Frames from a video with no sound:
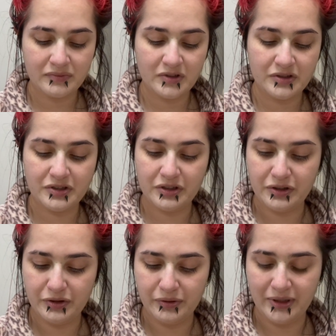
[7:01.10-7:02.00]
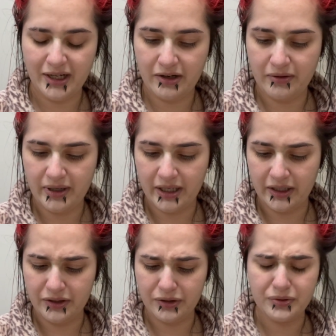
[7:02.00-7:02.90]
So now I
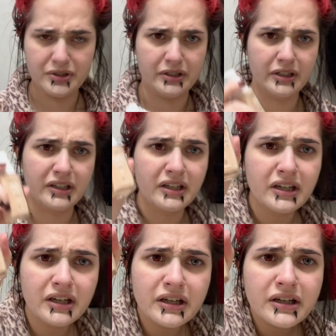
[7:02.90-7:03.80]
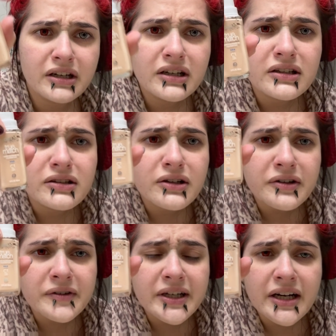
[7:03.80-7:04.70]
use a
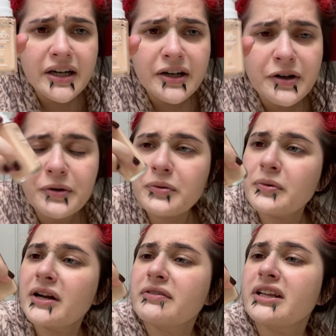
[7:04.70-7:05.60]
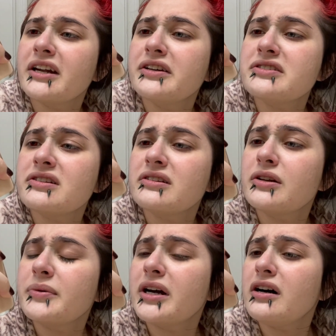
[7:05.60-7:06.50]
L'Oreal, whatever that is.
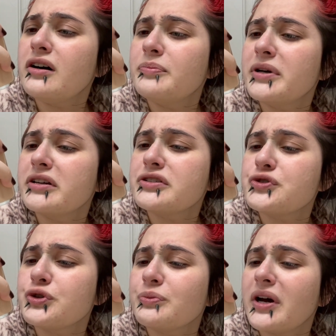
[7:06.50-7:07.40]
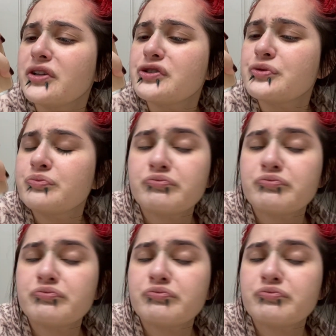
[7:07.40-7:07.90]
L'Oreal Paris True Match.